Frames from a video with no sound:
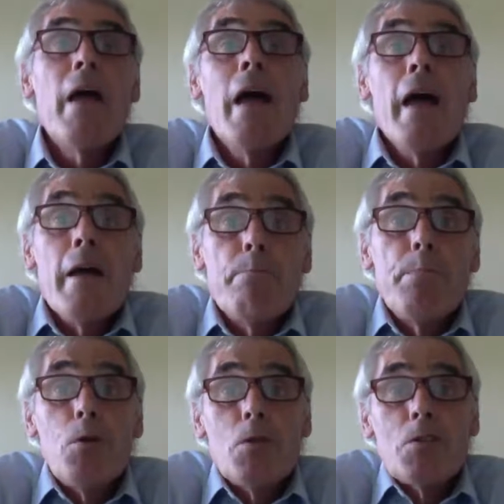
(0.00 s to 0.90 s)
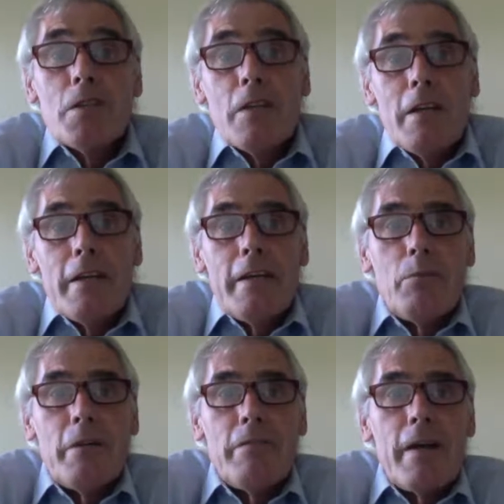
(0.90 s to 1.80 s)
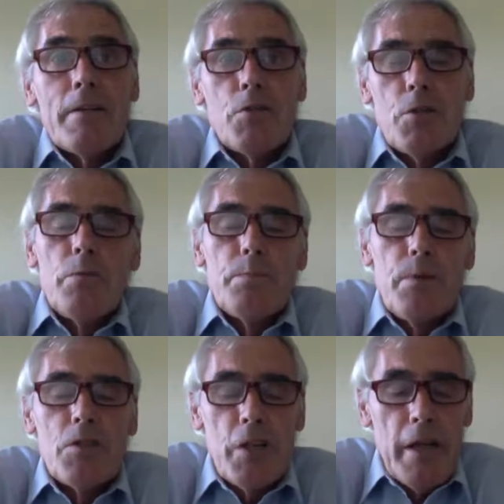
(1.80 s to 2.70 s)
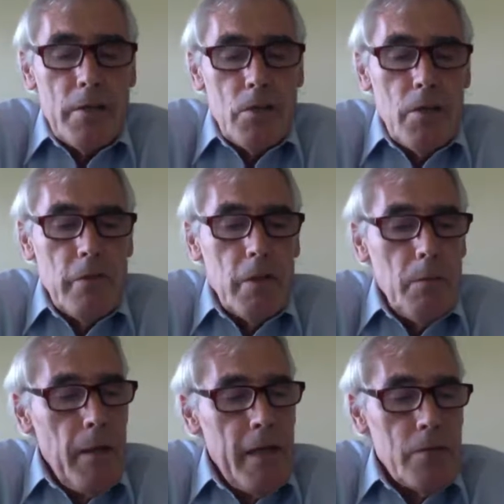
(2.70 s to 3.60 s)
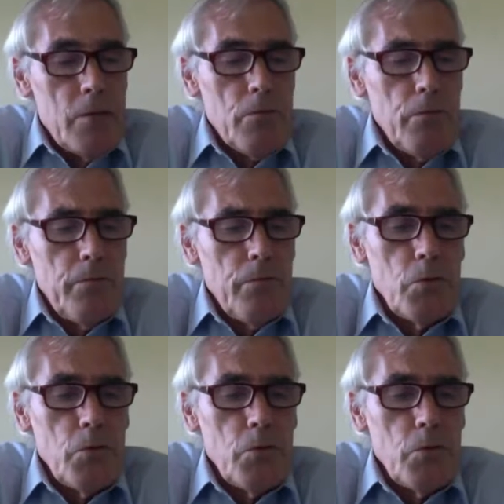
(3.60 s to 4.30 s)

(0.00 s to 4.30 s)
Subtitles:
Importantly, we've had 2 projects over the past 4